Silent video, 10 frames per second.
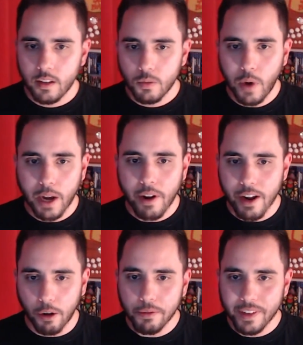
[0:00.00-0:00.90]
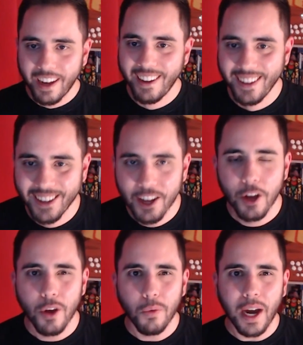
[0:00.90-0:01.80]
why do I
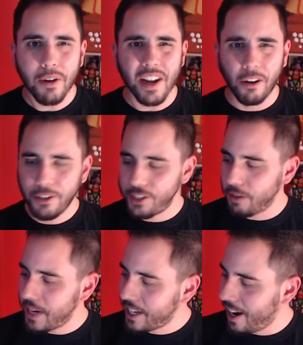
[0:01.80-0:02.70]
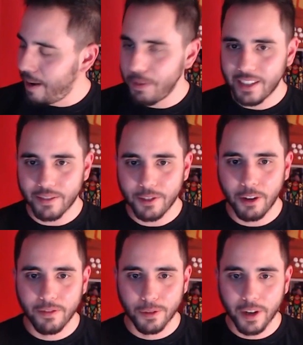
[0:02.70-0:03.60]
own so many copies of
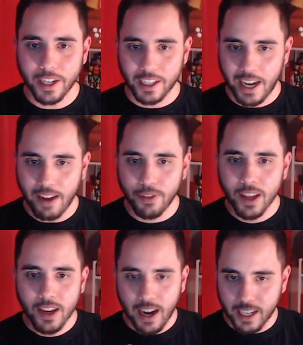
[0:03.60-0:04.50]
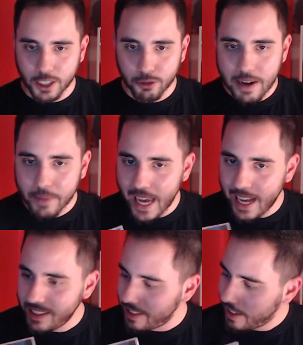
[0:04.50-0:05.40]
Code Veronica? I got
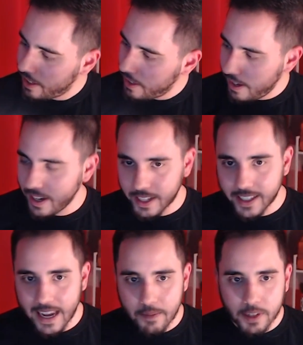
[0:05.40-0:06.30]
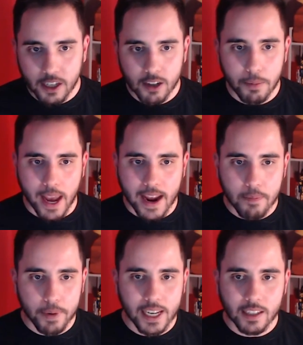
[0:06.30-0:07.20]
Dreamcast, I got Gamecube
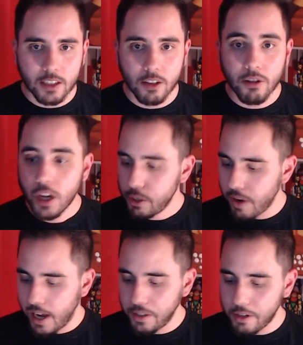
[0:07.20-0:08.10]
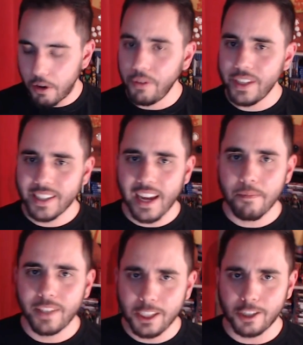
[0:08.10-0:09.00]
and PS2. I also own this
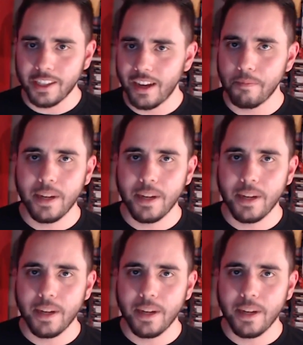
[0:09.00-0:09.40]
game digitally on